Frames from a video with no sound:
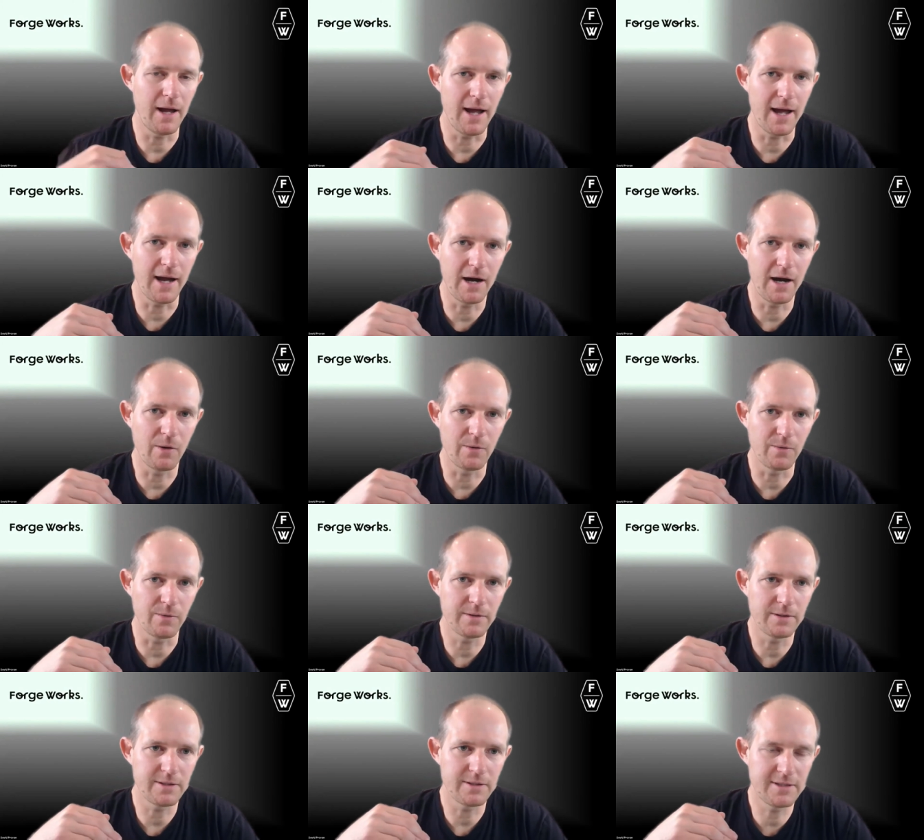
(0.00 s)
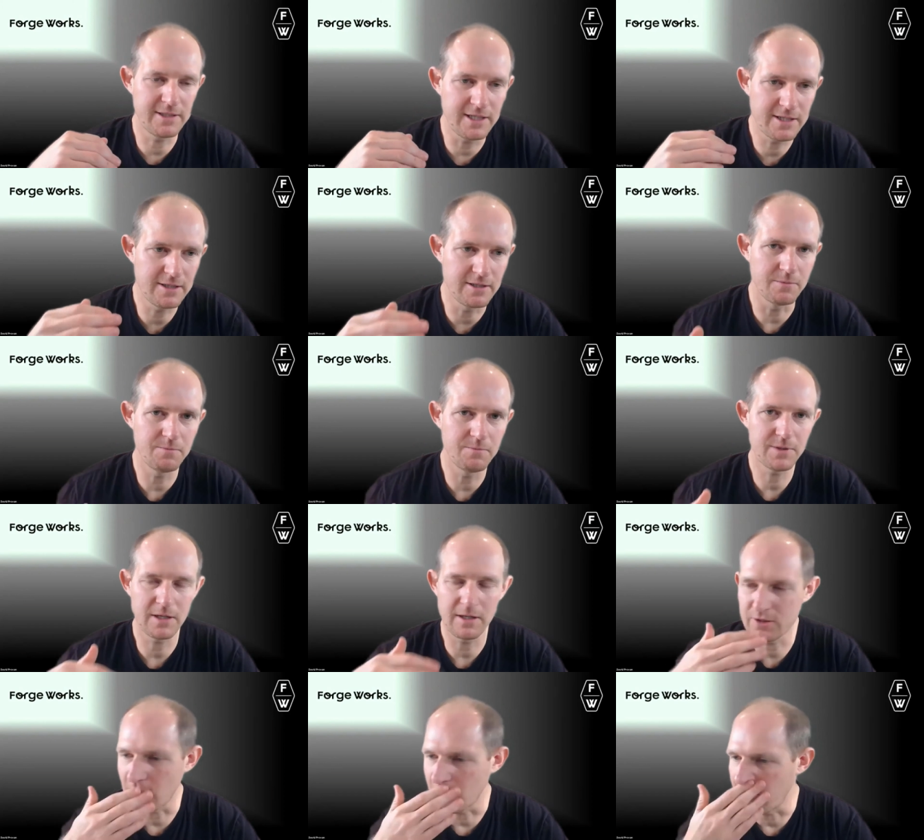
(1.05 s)
our systems,
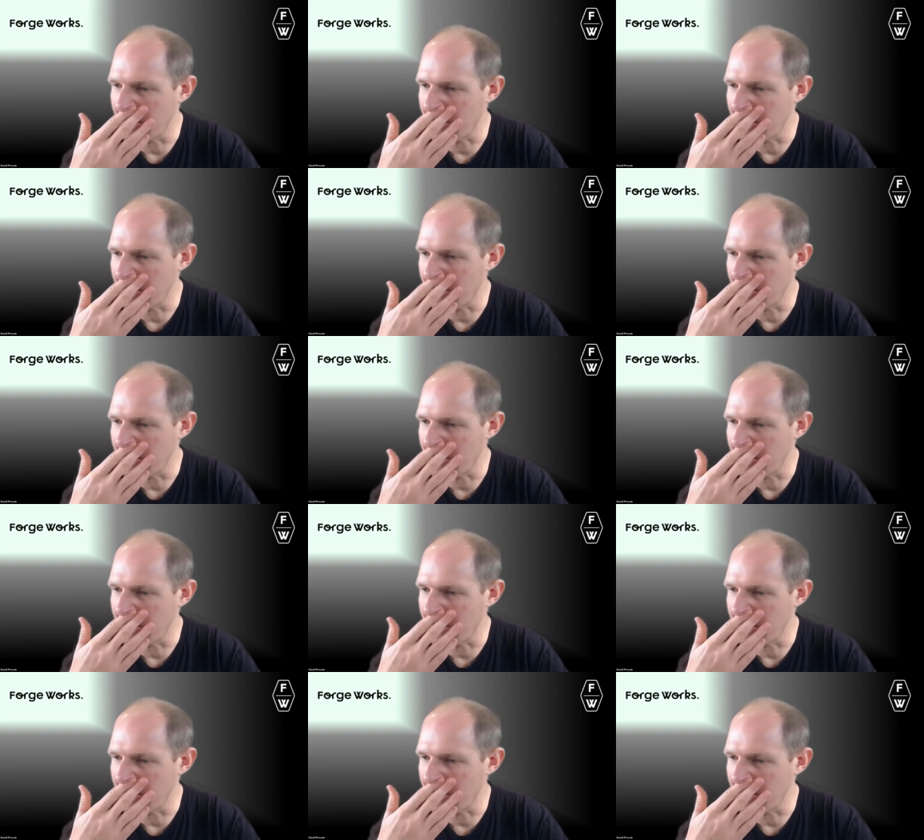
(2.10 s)
so